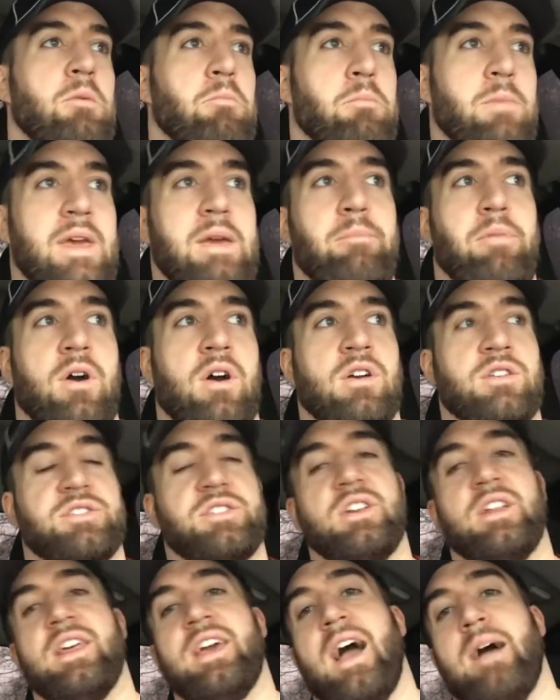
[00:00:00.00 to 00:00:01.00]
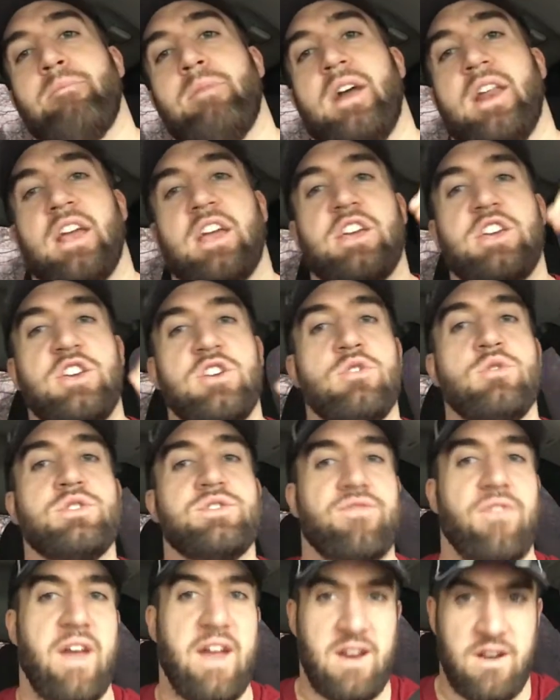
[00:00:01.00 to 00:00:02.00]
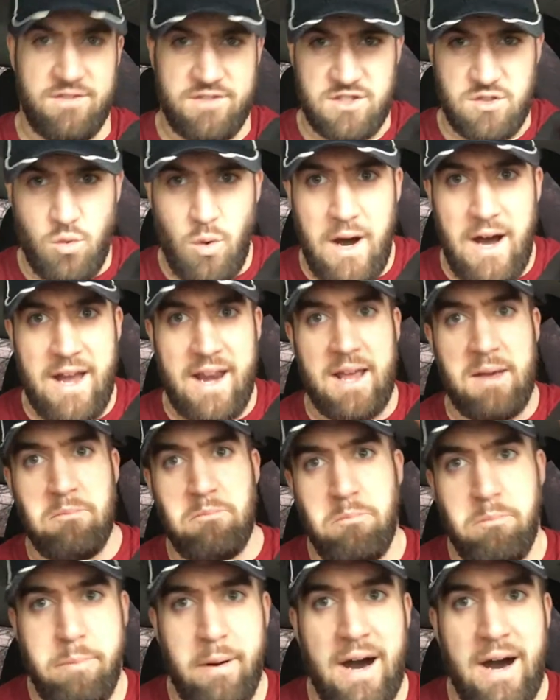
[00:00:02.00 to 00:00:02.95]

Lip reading: me personally, I'm not a huge fan of squatting,